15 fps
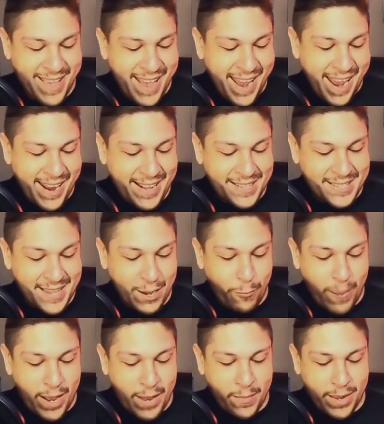and it's like,
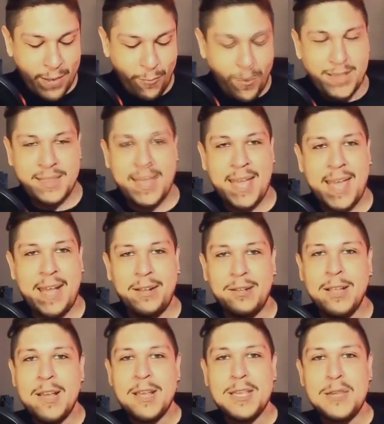wait a minute, what the hell?
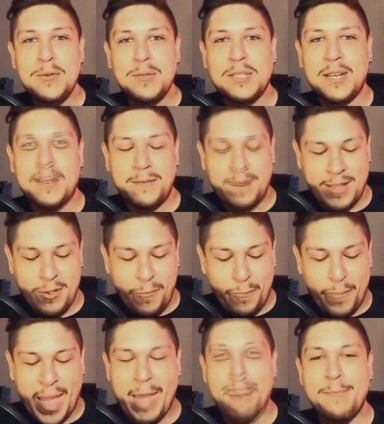You done, you
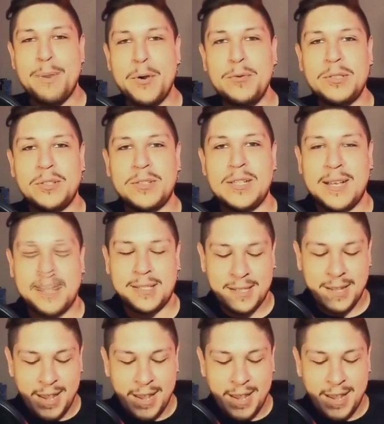bamboozled us.